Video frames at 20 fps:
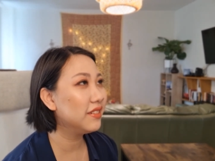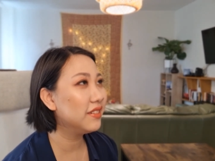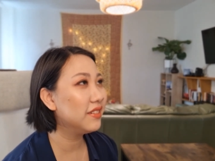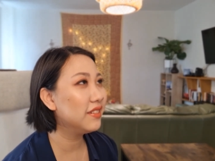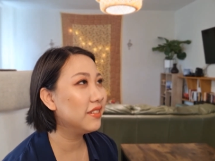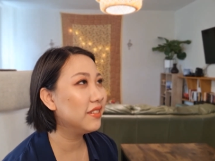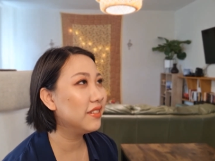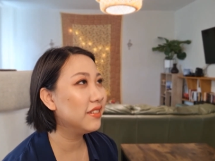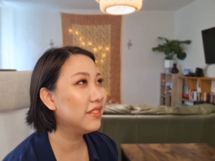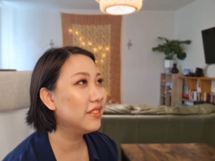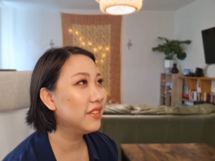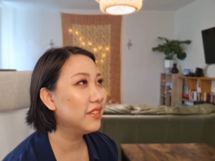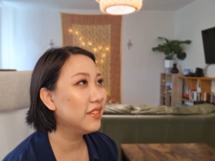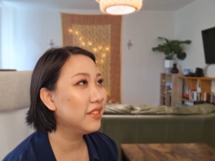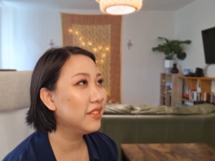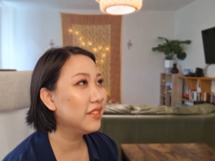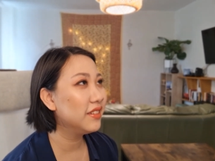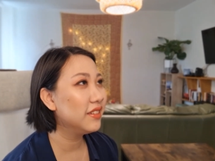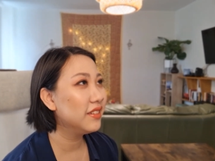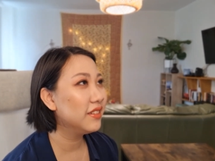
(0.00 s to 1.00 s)
Yeah.
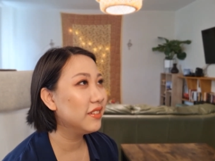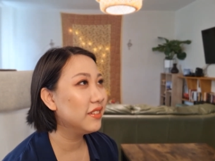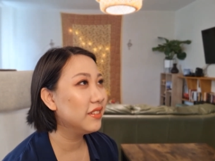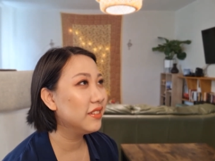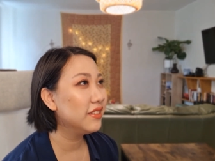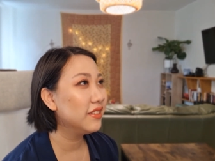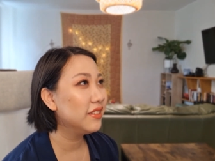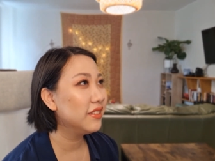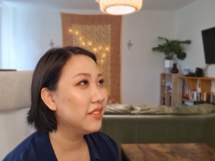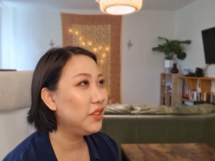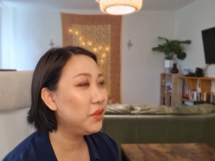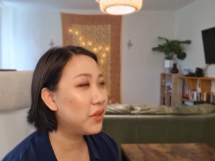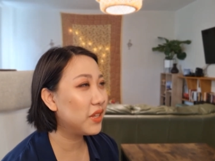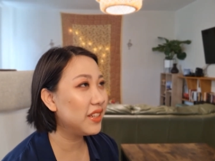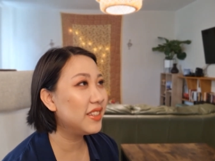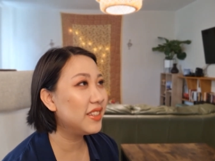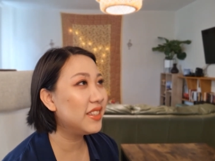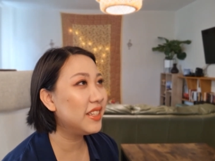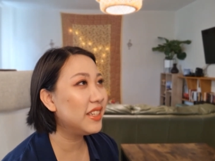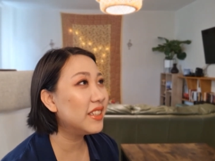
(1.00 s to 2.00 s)
You can
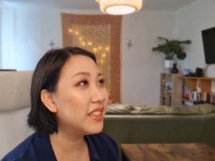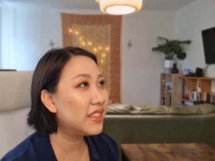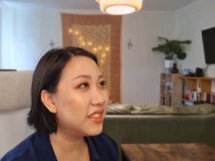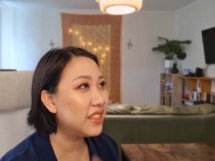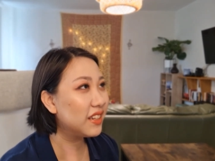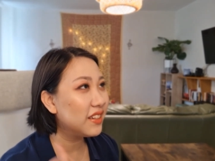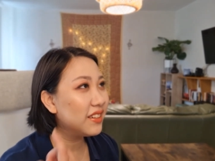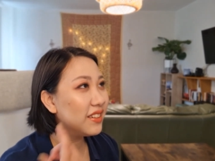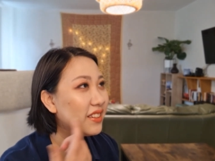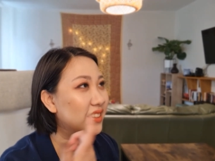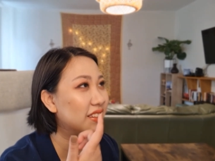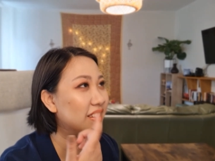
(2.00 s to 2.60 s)
see the stickers?